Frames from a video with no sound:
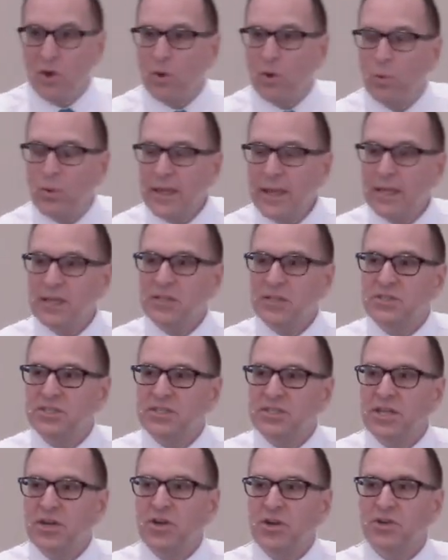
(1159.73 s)
wicked
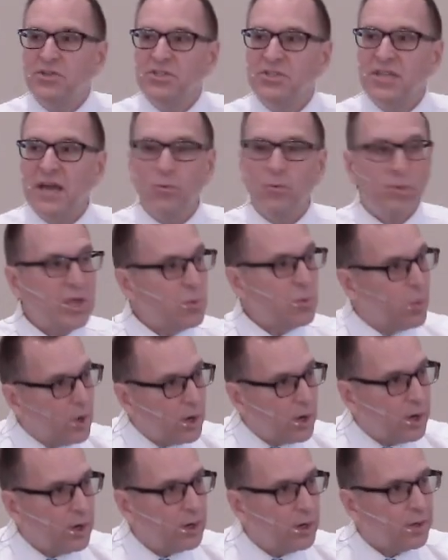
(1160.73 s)
sinners that we
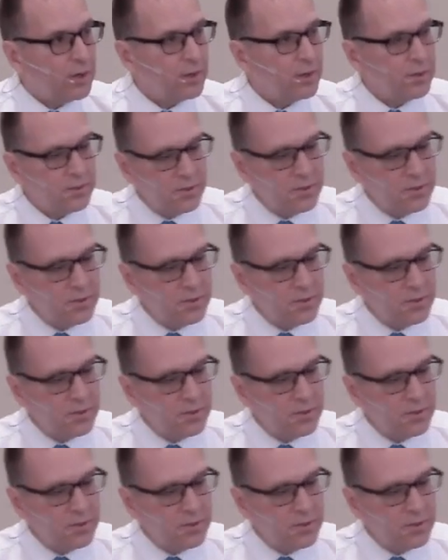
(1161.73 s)
were